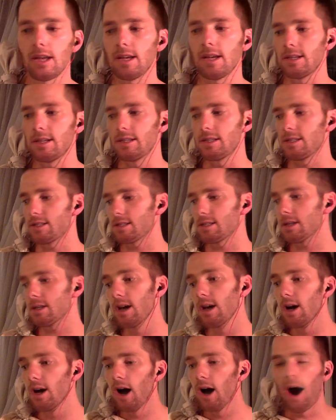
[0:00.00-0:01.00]
is
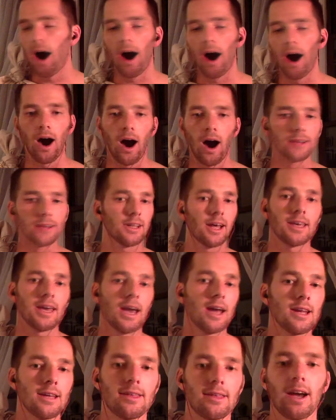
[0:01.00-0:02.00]
unlike
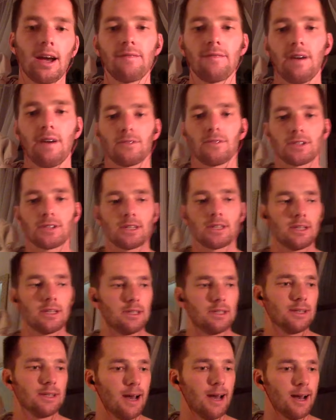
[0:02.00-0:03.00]
anything I've ever
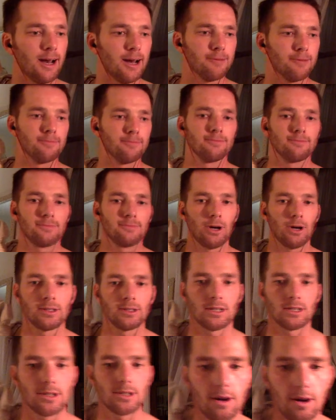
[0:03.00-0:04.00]
seen.
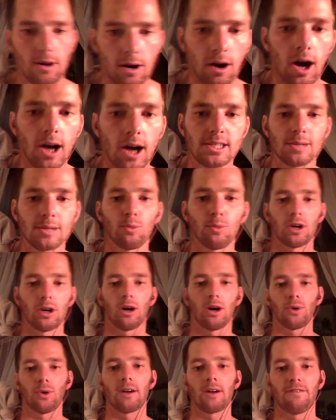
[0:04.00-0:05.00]
Just awesome work
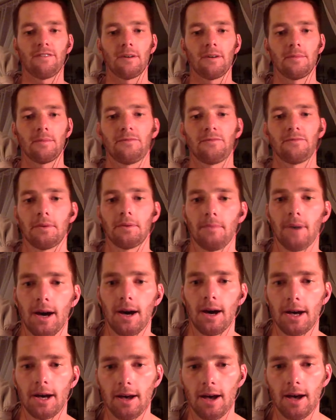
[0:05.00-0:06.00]
all around from
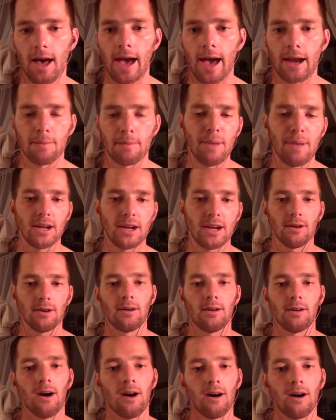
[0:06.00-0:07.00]
Adam
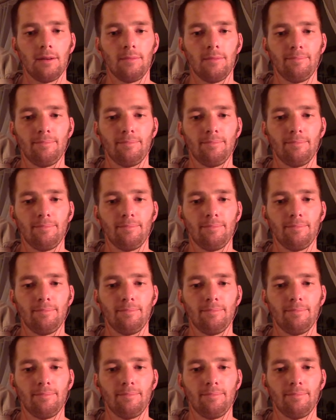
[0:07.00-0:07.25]
Baker, our